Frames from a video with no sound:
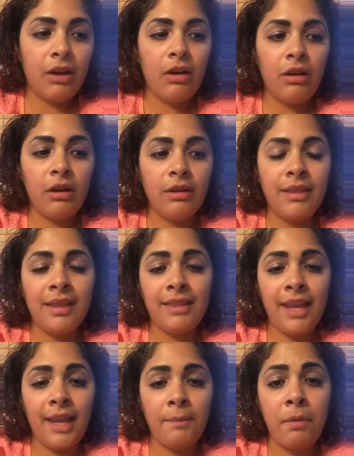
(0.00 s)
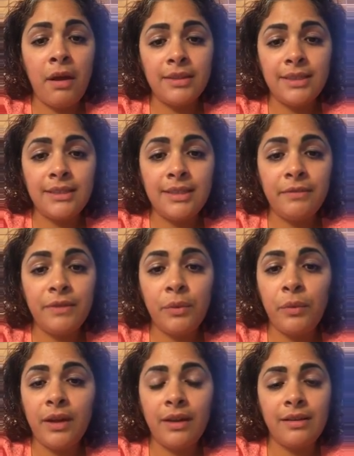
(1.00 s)
are that they positively
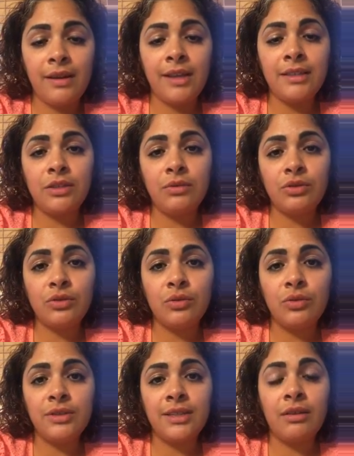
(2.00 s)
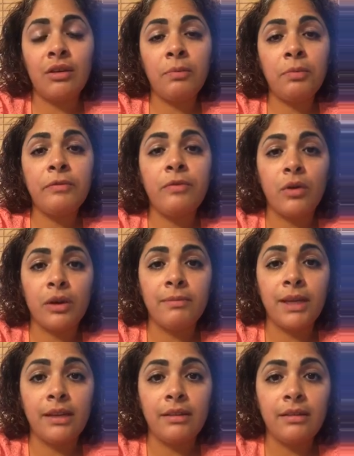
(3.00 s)
recognize those schools that are
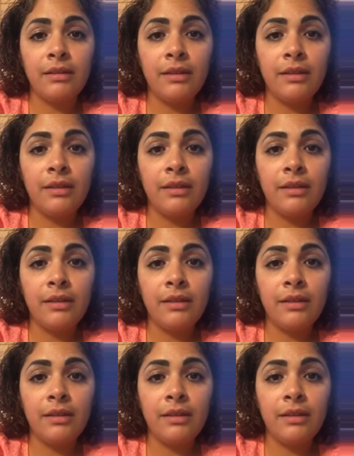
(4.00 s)
performing